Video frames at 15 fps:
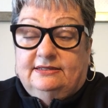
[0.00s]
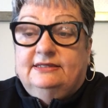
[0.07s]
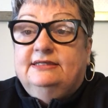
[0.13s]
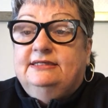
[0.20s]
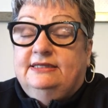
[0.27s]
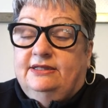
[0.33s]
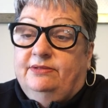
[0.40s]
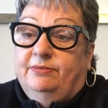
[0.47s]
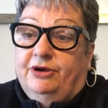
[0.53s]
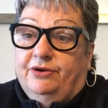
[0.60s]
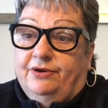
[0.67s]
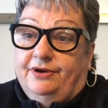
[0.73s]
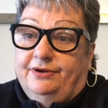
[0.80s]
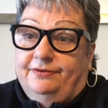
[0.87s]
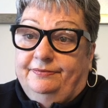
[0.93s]
to see the
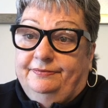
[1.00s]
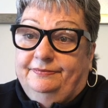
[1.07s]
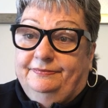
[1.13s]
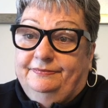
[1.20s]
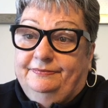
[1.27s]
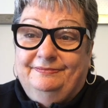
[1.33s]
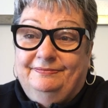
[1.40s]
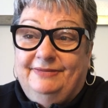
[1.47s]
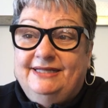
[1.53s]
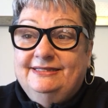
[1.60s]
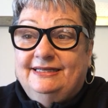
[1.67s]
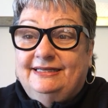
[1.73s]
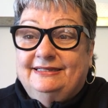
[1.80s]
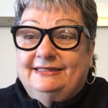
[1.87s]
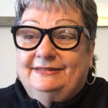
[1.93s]
miracle.
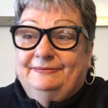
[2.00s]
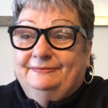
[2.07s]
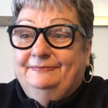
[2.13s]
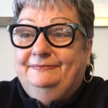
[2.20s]
Blessings.